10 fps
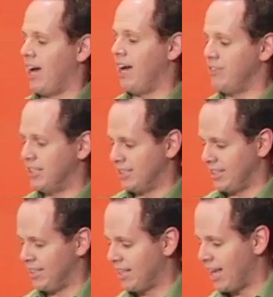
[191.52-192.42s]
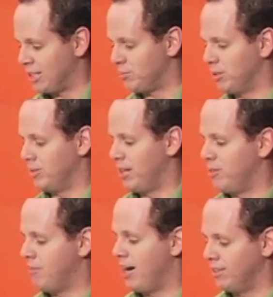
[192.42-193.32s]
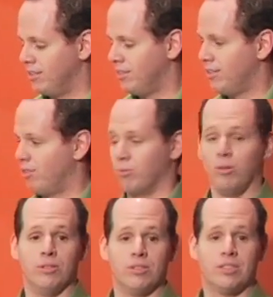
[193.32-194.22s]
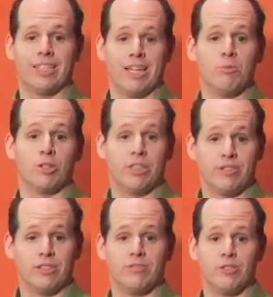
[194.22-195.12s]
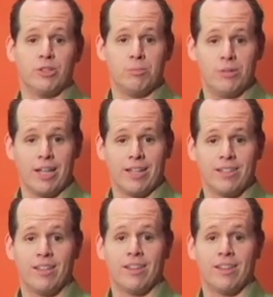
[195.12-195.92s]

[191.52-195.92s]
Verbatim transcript: Obviously, as we go down the model, the roles get more difficult for you to play.